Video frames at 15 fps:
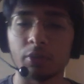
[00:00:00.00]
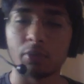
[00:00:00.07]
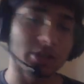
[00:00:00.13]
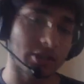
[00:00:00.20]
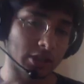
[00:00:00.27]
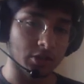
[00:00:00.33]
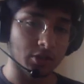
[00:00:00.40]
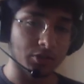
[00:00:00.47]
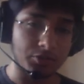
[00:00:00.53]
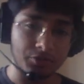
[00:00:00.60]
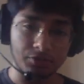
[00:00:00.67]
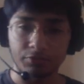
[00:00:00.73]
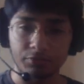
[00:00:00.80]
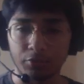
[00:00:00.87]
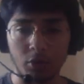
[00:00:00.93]
were kind of
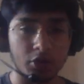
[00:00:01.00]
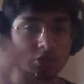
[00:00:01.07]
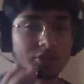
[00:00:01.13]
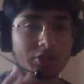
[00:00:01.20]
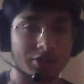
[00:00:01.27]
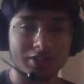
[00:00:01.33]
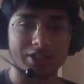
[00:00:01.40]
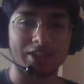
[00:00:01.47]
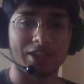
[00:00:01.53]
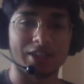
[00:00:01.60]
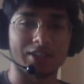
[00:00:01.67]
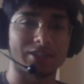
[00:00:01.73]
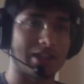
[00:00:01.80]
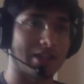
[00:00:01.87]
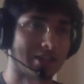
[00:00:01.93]
focused on
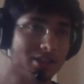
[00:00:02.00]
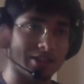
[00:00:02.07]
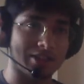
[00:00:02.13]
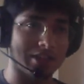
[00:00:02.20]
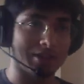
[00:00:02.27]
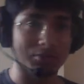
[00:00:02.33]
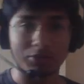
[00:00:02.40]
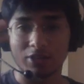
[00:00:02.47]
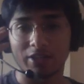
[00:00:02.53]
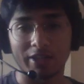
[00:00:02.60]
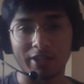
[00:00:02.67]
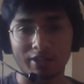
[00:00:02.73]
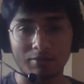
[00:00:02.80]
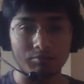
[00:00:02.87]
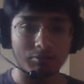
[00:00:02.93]
CS and keep the like
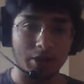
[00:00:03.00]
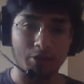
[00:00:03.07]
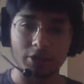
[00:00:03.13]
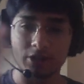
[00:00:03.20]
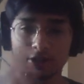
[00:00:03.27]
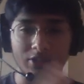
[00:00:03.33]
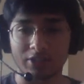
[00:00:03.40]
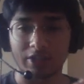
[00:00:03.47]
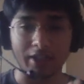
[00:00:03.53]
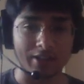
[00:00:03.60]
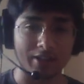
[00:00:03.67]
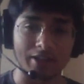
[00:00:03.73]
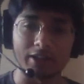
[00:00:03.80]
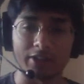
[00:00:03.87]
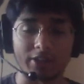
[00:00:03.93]
about just tech
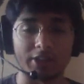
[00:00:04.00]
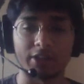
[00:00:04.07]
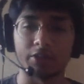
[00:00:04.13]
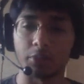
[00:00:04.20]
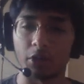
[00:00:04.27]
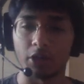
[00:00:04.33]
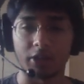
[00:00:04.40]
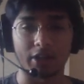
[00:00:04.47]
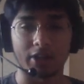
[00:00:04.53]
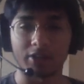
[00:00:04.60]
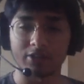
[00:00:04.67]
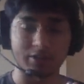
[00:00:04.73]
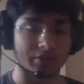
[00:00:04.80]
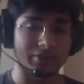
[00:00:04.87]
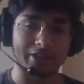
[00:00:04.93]
related work and
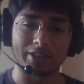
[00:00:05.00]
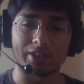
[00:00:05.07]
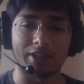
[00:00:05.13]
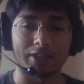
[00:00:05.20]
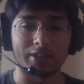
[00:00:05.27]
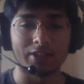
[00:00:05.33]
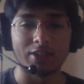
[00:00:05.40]
stuff like that?